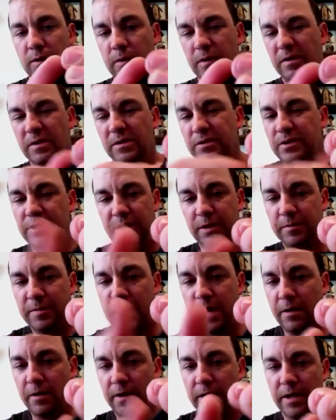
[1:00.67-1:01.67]
A little cheap
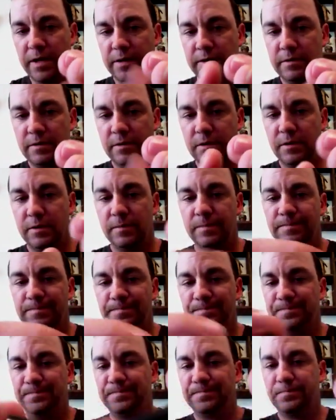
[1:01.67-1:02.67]
battery in it, little
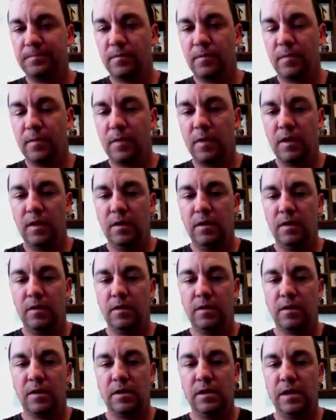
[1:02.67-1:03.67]

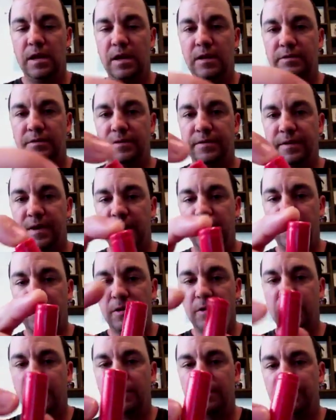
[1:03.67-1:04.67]
Clouds of
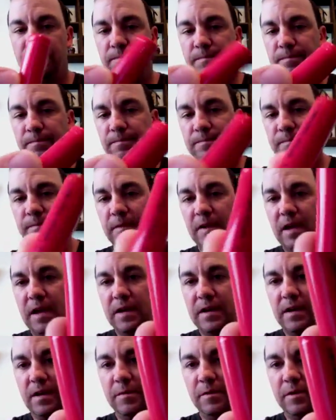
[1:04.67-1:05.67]
Vapor
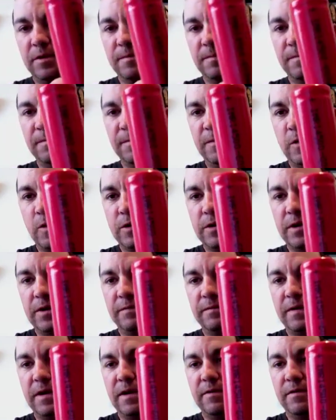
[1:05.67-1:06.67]
IW
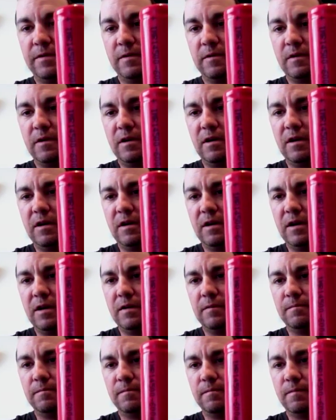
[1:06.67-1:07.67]

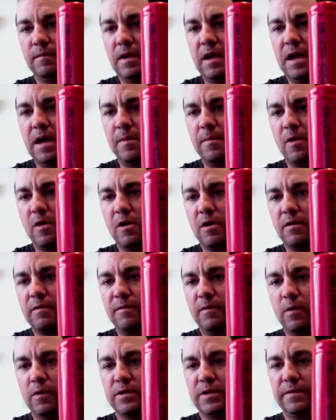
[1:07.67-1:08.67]
14500 IMR
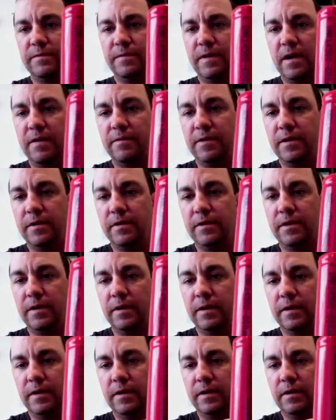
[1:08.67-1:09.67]
14500
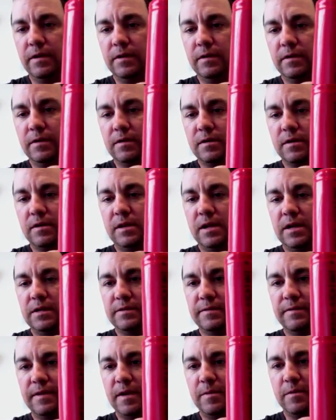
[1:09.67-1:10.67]
Clouds
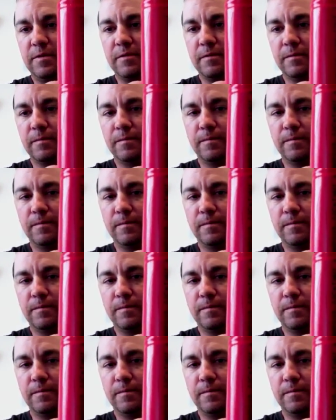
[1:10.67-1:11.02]
of Vapor